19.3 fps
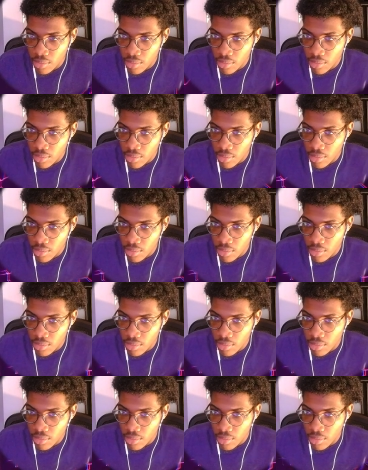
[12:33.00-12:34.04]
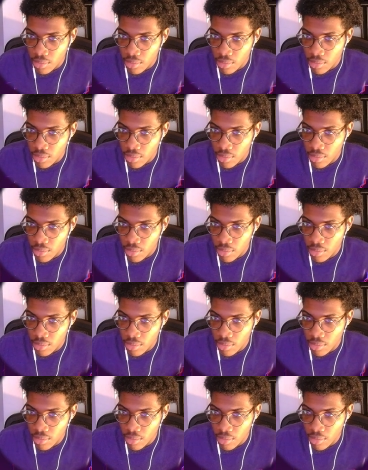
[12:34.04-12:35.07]

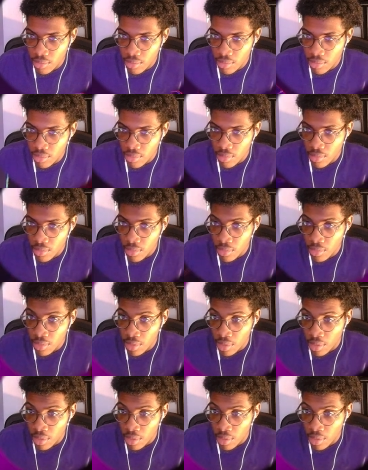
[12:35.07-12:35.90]
[no speech]